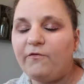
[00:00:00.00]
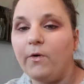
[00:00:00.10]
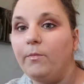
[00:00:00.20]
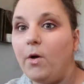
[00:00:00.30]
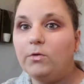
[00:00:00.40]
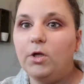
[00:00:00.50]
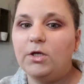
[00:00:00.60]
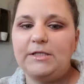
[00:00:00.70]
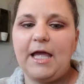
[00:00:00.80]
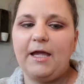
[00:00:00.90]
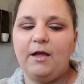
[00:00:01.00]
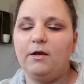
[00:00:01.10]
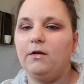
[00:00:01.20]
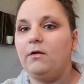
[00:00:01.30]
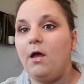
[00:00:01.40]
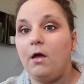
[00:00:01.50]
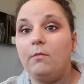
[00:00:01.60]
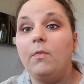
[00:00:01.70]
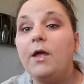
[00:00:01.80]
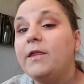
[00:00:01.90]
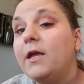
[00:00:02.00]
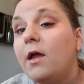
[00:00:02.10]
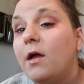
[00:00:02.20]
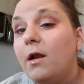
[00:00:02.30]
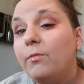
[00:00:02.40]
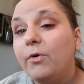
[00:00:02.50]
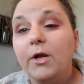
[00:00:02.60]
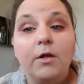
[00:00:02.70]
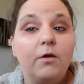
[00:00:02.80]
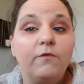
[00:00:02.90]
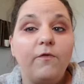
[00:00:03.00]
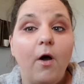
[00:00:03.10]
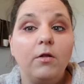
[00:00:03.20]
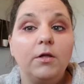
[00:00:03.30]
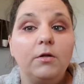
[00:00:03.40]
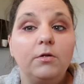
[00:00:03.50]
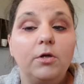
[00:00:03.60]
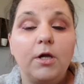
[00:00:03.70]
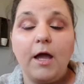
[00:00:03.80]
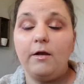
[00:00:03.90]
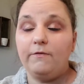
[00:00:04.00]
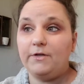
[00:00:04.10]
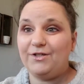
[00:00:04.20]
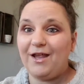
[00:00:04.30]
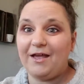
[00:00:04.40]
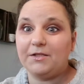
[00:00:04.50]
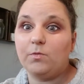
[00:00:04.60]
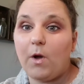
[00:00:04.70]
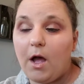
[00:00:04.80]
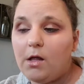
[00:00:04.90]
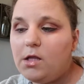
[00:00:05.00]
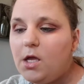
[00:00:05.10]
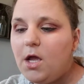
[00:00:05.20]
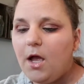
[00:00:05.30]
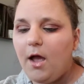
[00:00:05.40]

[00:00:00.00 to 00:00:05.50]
for bold looks, and I think I got a pretty good fall little look out of it as well.